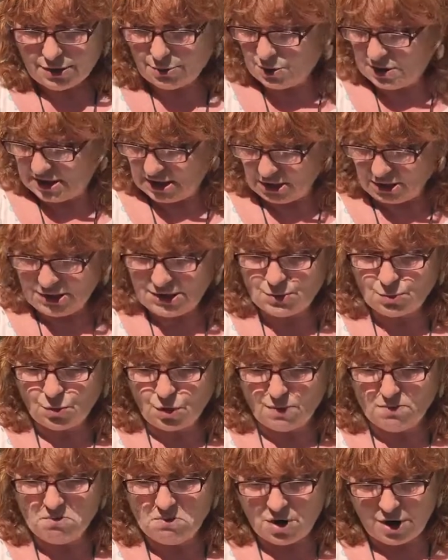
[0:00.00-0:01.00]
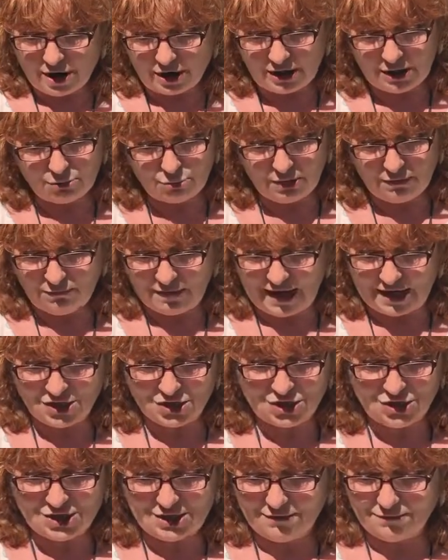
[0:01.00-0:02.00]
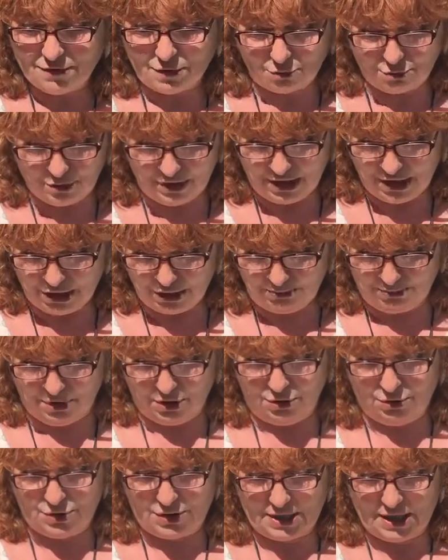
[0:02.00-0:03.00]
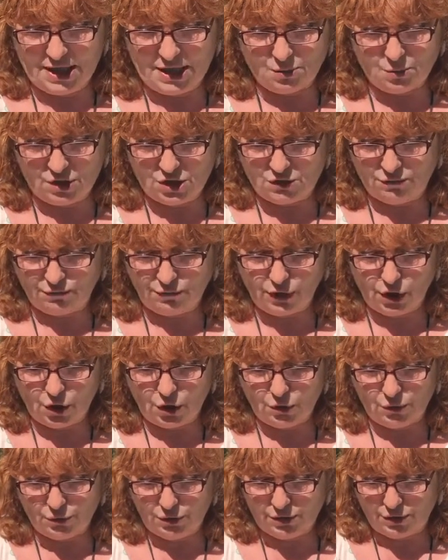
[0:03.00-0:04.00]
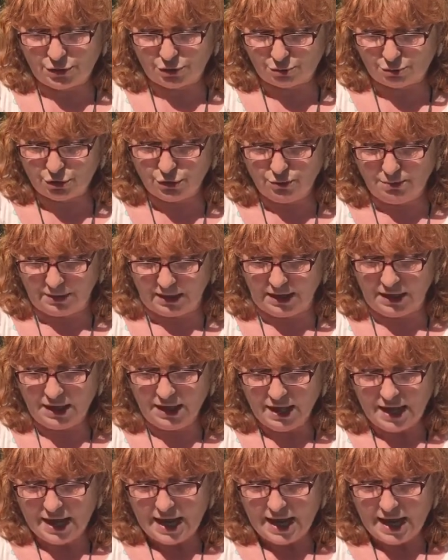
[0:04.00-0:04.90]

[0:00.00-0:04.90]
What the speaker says: The results were murky reflections of the real music which flowed through me